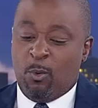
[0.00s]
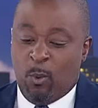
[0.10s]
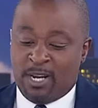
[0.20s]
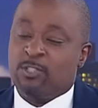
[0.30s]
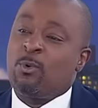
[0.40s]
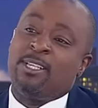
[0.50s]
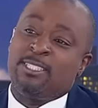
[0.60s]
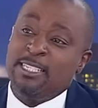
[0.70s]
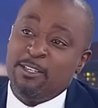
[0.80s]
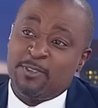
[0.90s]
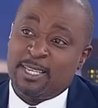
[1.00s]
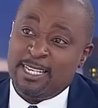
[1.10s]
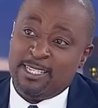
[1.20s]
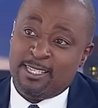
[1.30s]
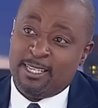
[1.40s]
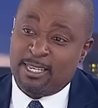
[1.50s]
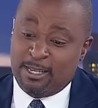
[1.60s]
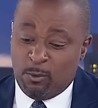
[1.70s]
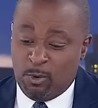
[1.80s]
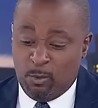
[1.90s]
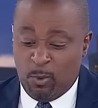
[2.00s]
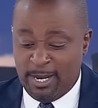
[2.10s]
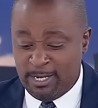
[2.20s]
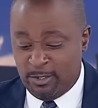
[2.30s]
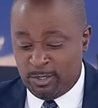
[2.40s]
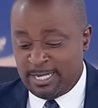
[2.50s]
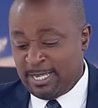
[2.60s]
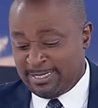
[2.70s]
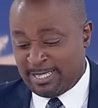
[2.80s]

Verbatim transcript: What is quite significant here, Wayne, and you're saying is a